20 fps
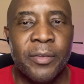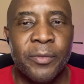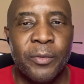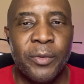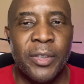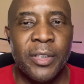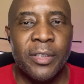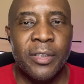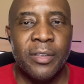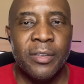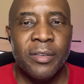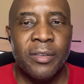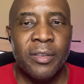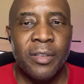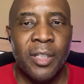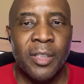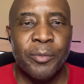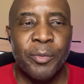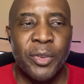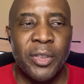with
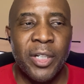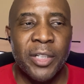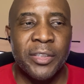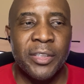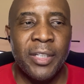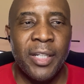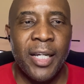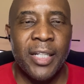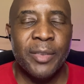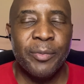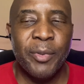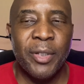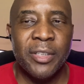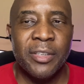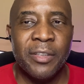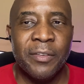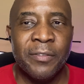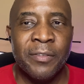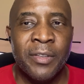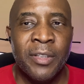other production
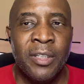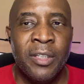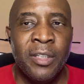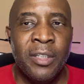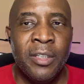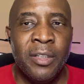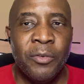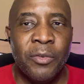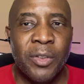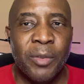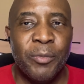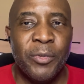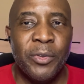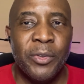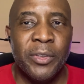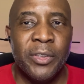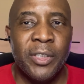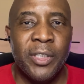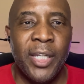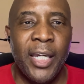aspects of what I'm
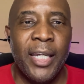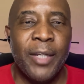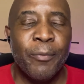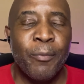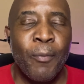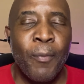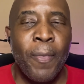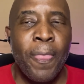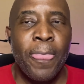doing today.